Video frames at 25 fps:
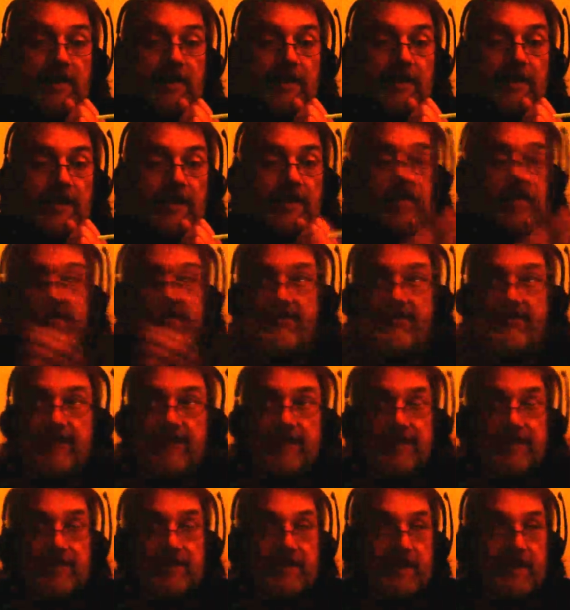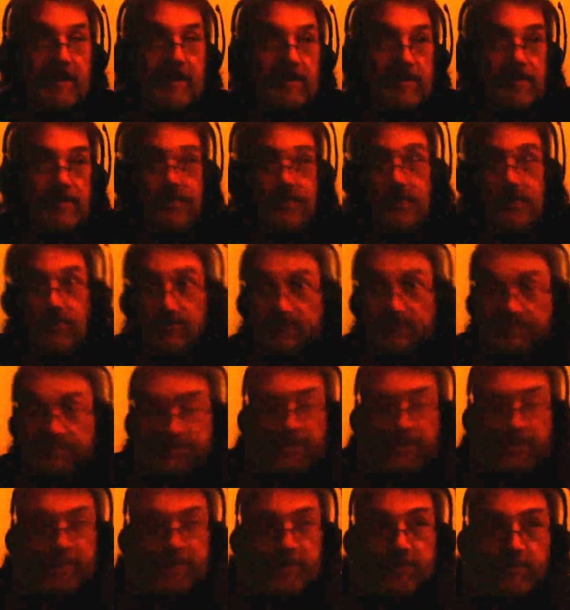And I went round to the local shop just
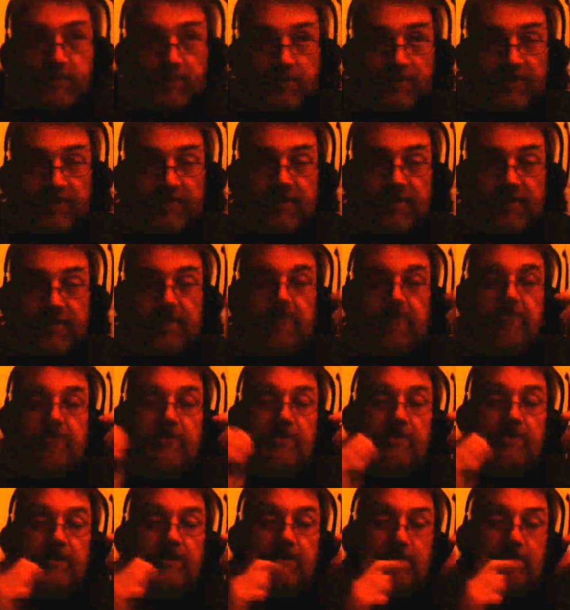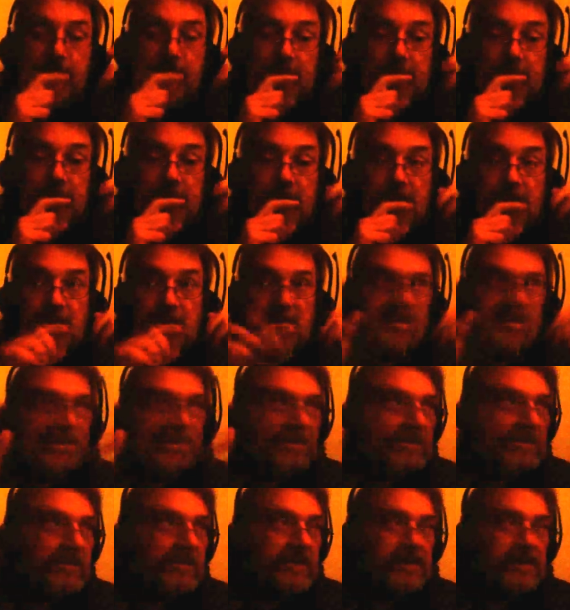round the corner from where the studio was, and
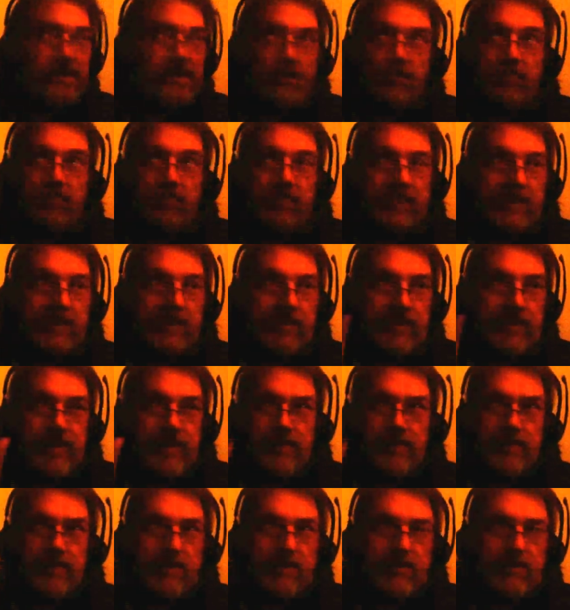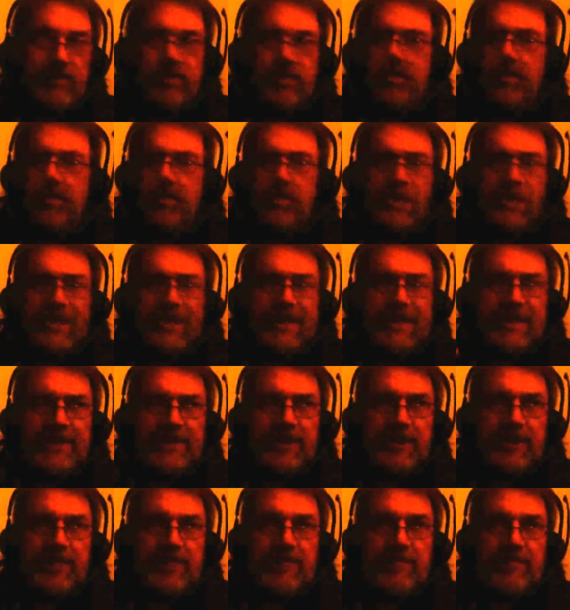because they sold bric-a-brac, well, weirdy
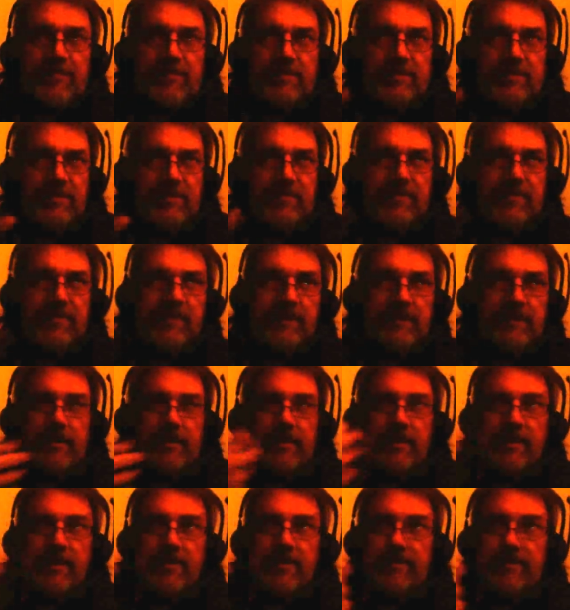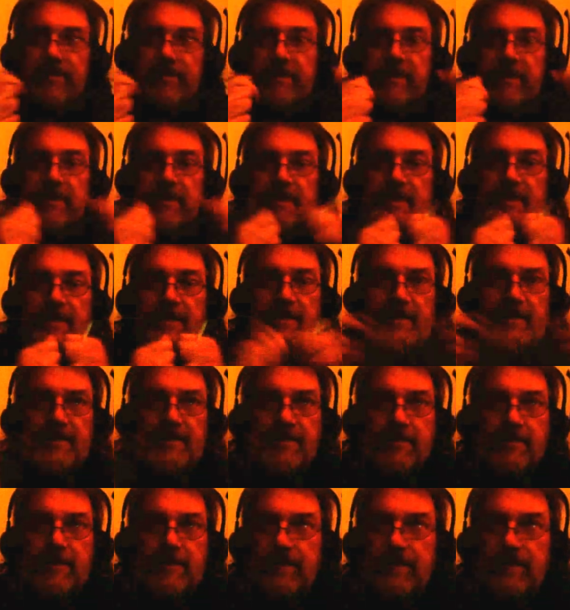type stuff, you know, like I don't
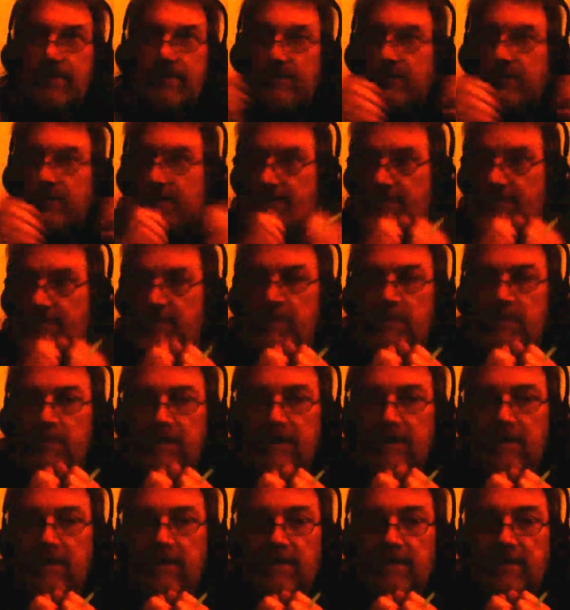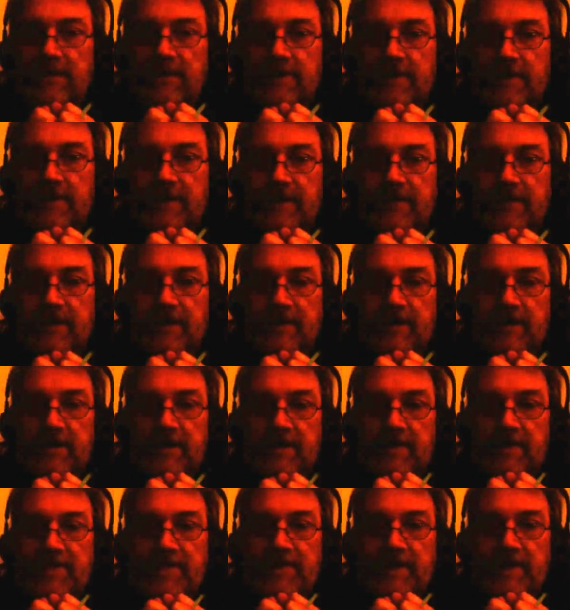know what you'd call it. I can't explain it, but
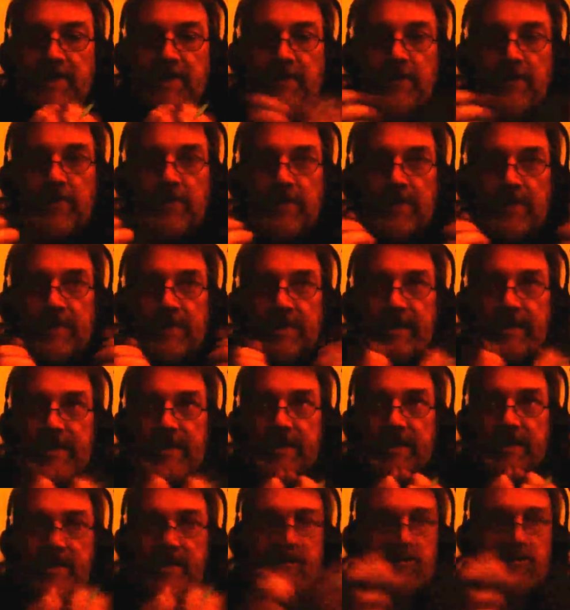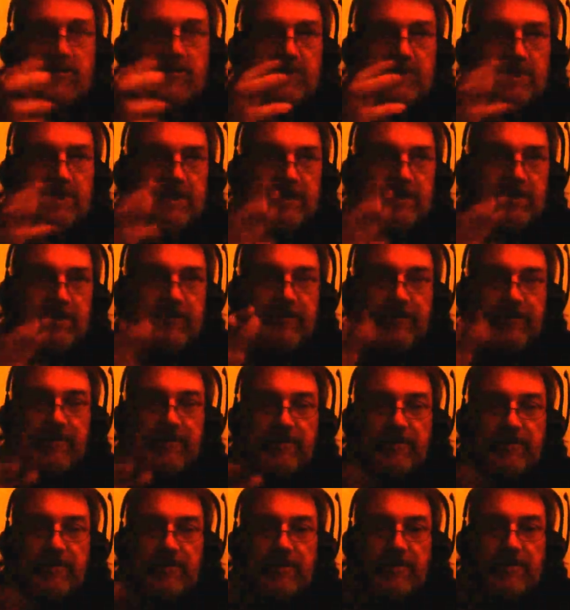anyway, I went in there and they would sell
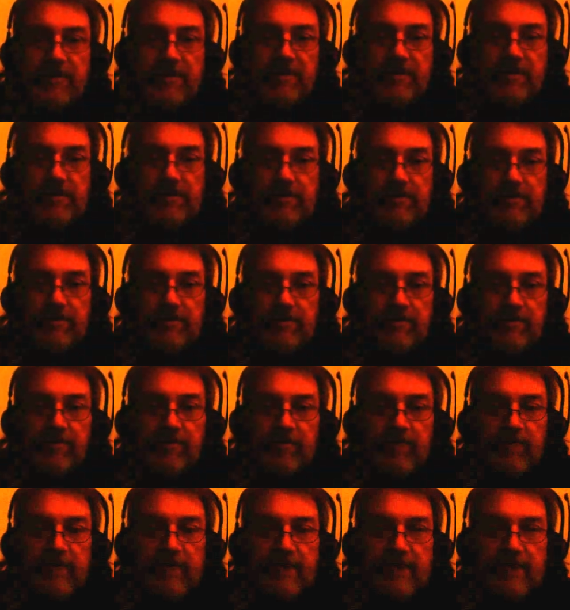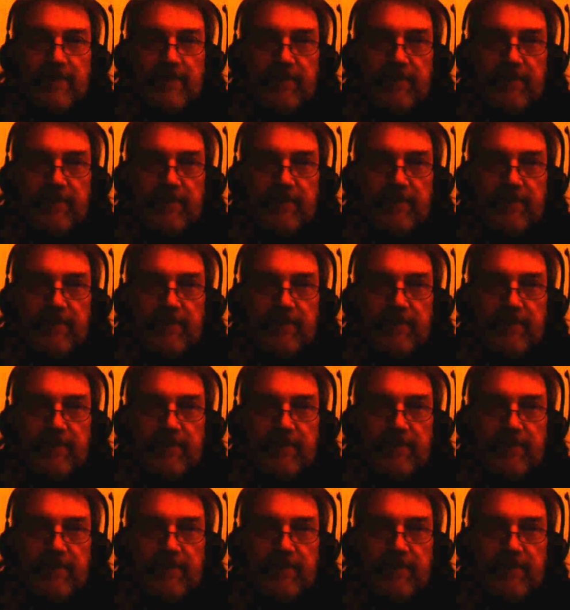photographs and weird